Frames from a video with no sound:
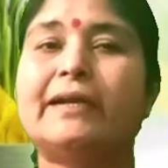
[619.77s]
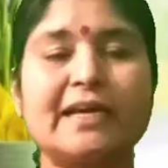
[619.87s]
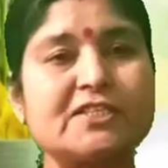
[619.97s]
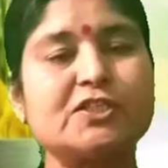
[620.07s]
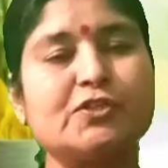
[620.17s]

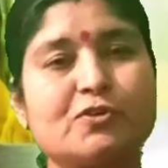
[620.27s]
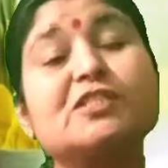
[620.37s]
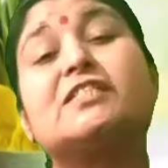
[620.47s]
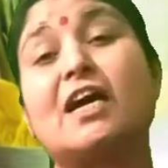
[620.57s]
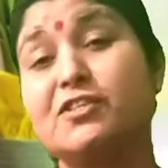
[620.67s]
Next, your
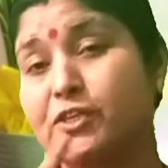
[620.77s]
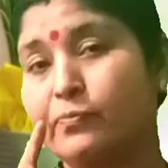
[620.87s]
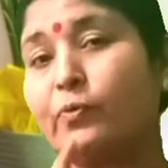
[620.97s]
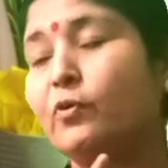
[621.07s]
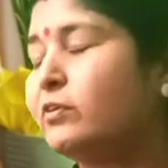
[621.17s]

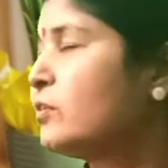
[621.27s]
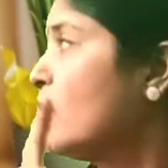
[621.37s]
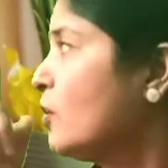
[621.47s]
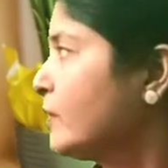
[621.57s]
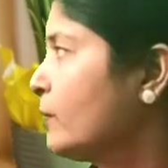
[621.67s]
stanza
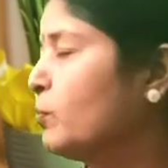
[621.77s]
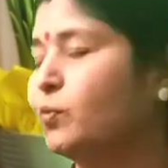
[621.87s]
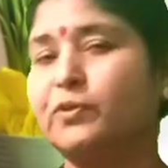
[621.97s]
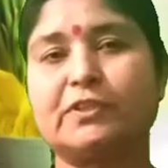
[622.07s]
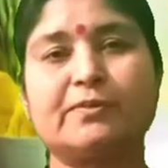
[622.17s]
4 on the
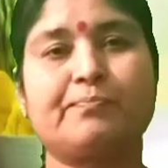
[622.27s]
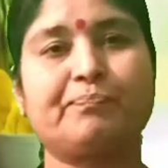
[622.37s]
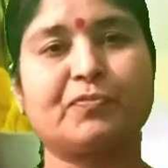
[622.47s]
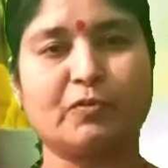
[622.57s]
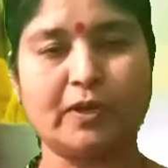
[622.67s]
board.
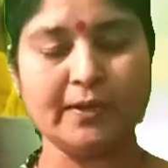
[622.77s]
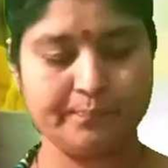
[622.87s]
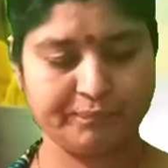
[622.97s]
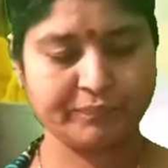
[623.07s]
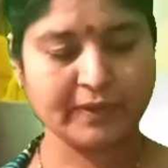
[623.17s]

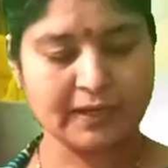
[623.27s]
Okay?